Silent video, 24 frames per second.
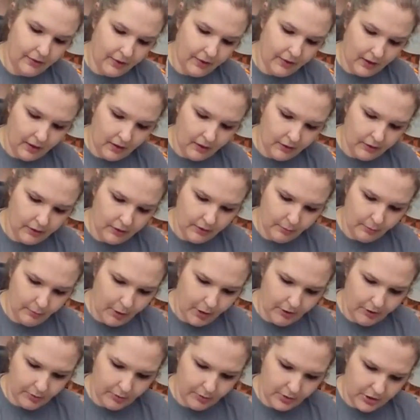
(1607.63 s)
the color of the
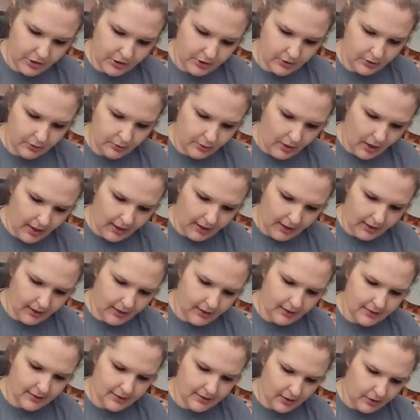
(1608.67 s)
month, which is
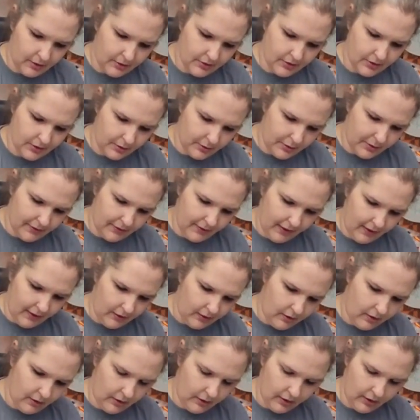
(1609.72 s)
Orion, is also in that
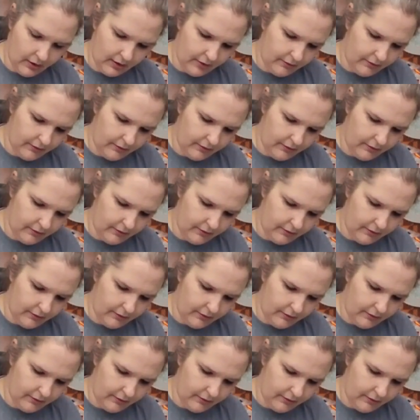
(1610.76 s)
cart